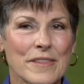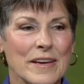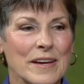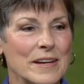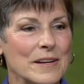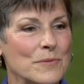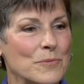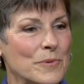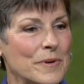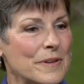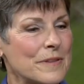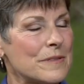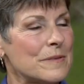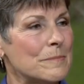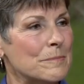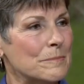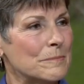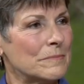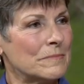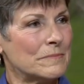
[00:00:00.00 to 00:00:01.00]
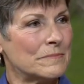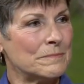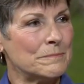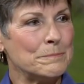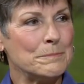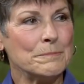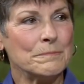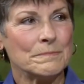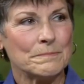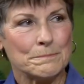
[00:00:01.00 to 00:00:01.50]
they with
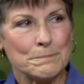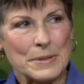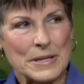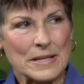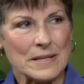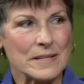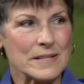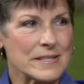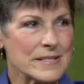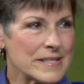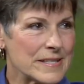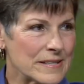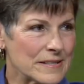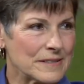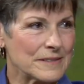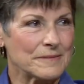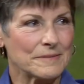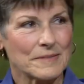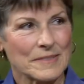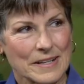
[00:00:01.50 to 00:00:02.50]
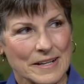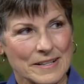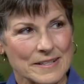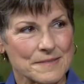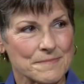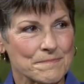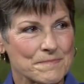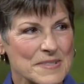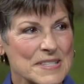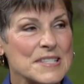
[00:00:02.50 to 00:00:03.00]
bees and,
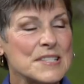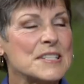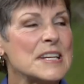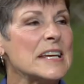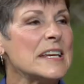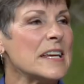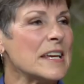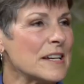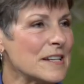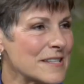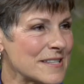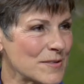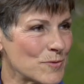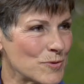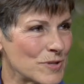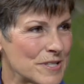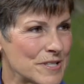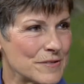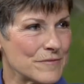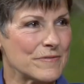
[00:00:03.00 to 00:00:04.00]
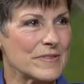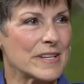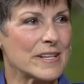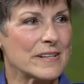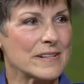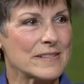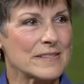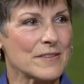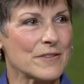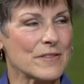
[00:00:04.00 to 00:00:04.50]
and stinging sorts of things?